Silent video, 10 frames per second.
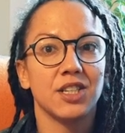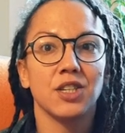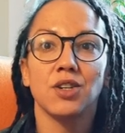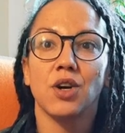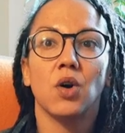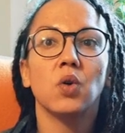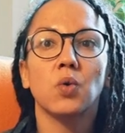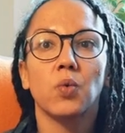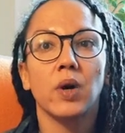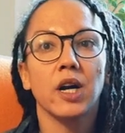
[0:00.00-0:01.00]
to know
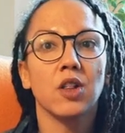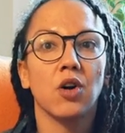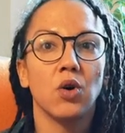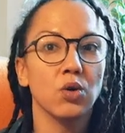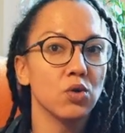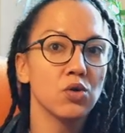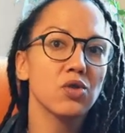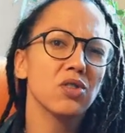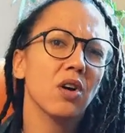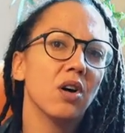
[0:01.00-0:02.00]
where the
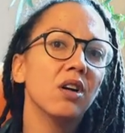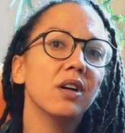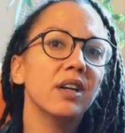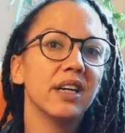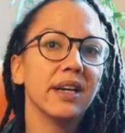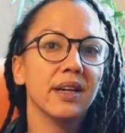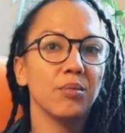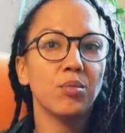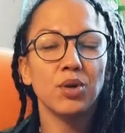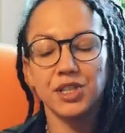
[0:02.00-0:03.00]
holes are
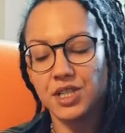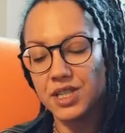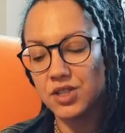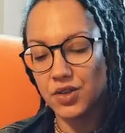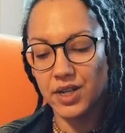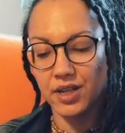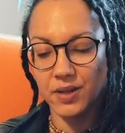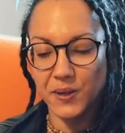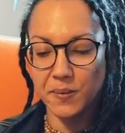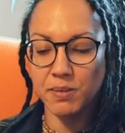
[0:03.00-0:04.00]
in Portuguese
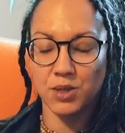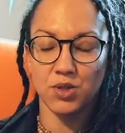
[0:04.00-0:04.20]
curriculum.